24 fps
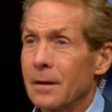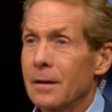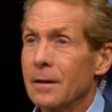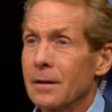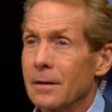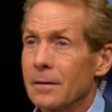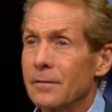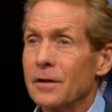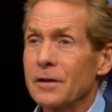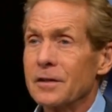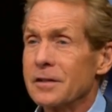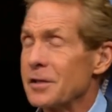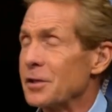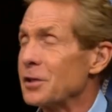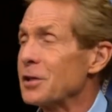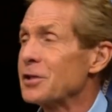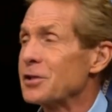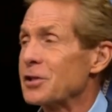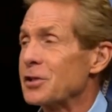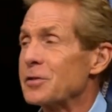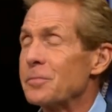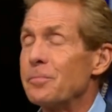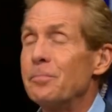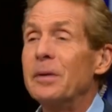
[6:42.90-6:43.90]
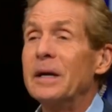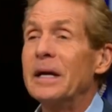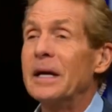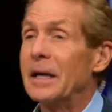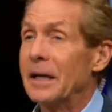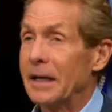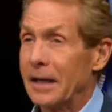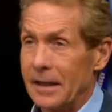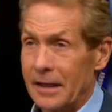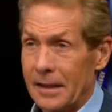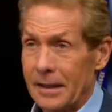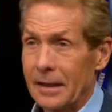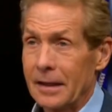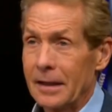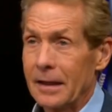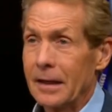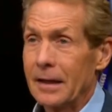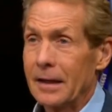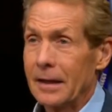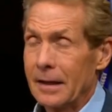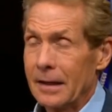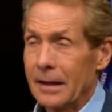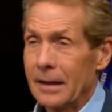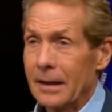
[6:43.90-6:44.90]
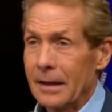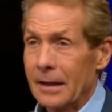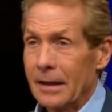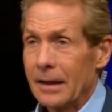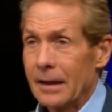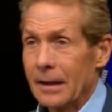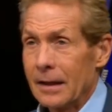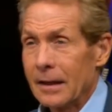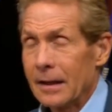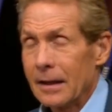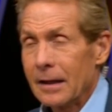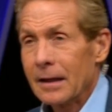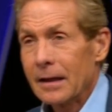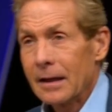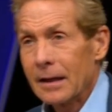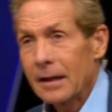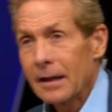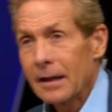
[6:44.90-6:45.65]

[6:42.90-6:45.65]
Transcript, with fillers: know if he could. This is big. Normally, I think right